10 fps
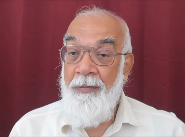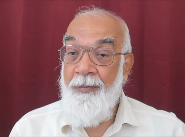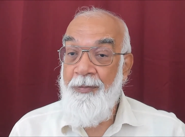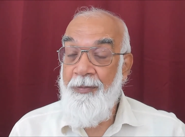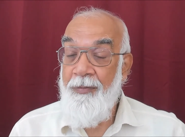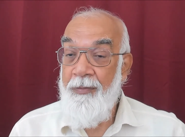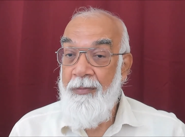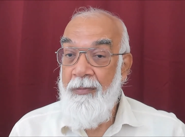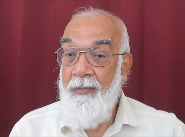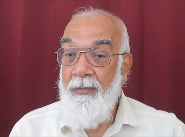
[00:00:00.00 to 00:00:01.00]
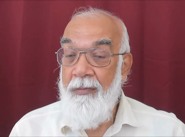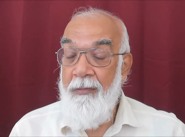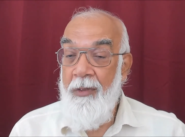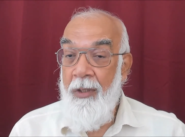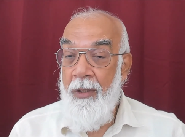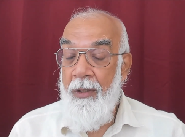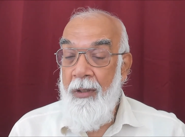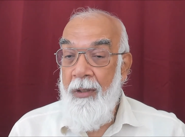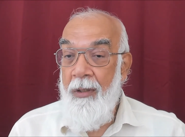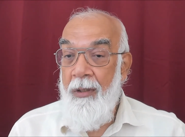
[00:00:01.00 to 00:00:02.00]

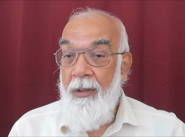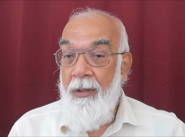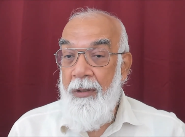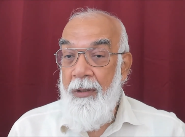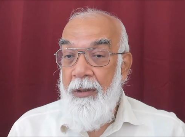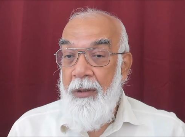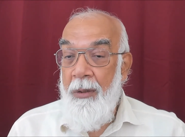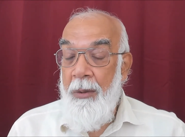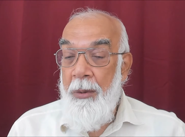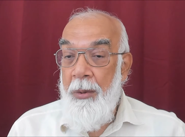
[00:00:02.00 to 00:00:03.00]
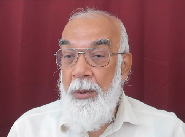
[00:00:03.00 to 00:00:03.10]
[no speech]